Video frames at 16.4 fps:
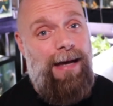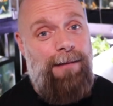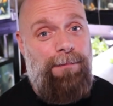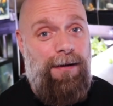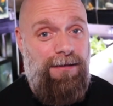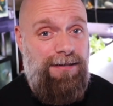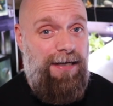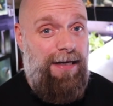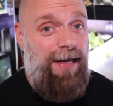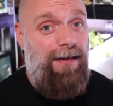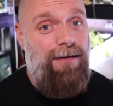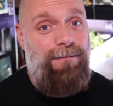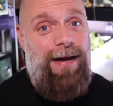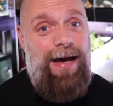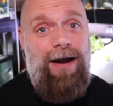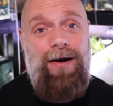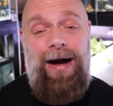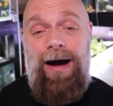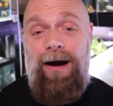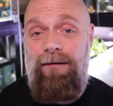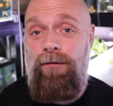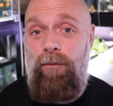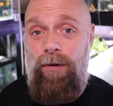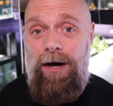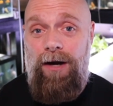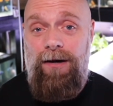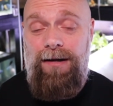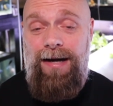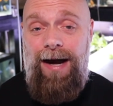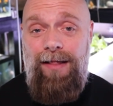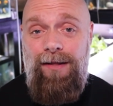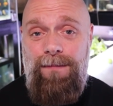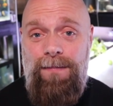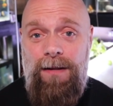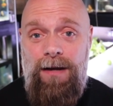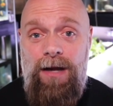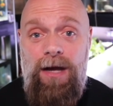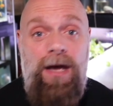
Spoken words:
that particulate matter out of the water column,